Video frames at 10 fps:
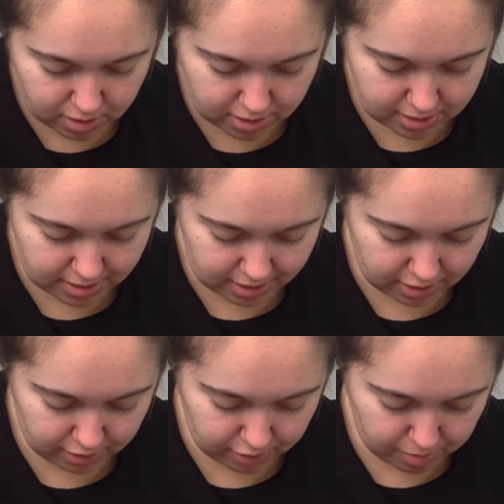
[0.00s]
the center
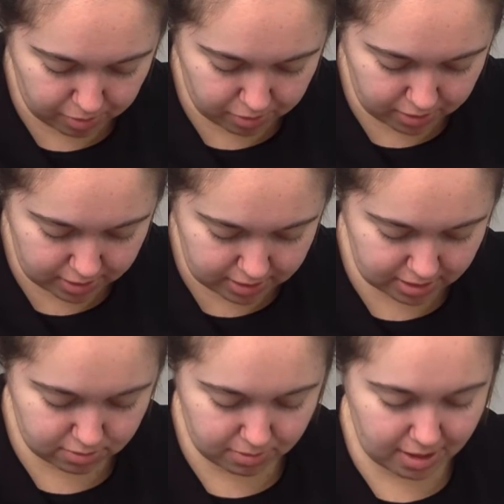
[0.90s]
of our points
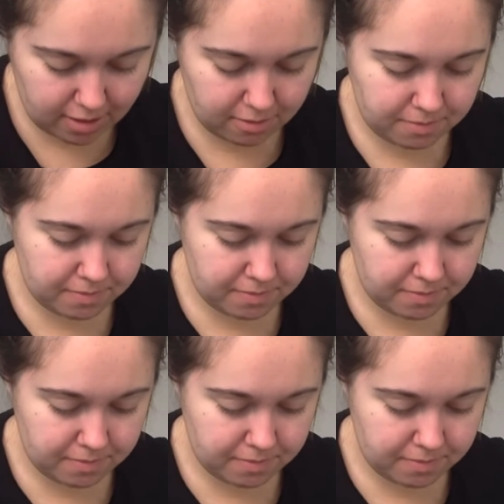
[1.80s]
as well.